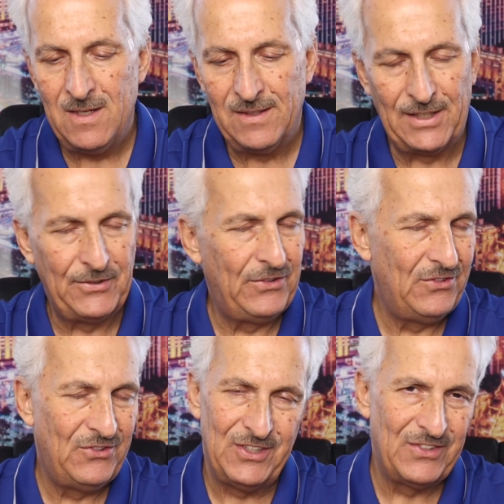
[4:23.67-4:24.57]
Not
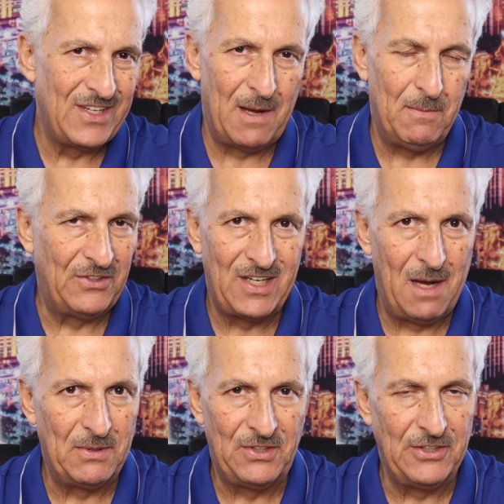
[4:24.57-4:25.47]
just not much
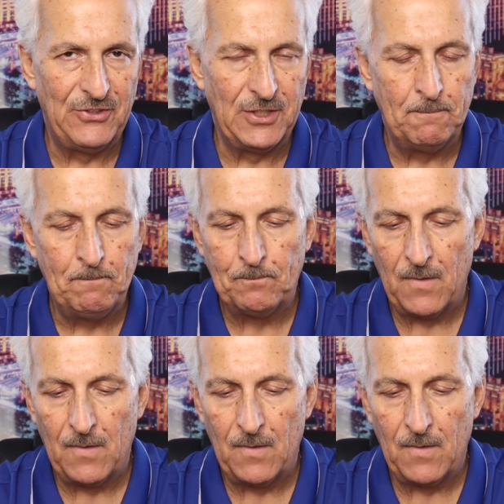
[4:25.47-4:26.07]
competition